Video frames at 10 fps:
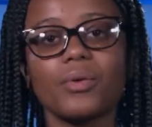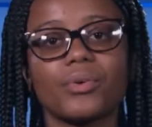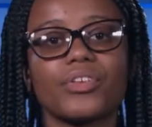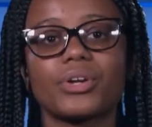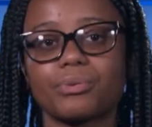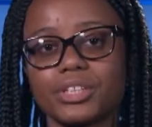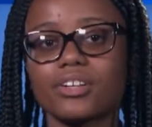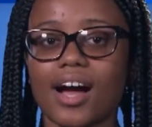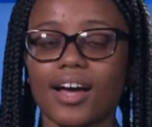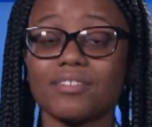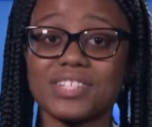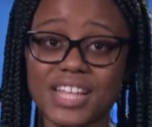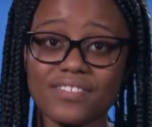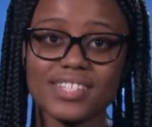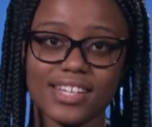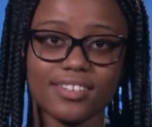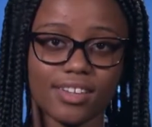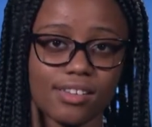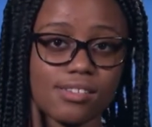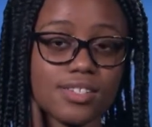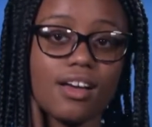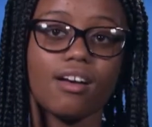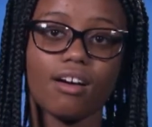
with a career high of 17 kills,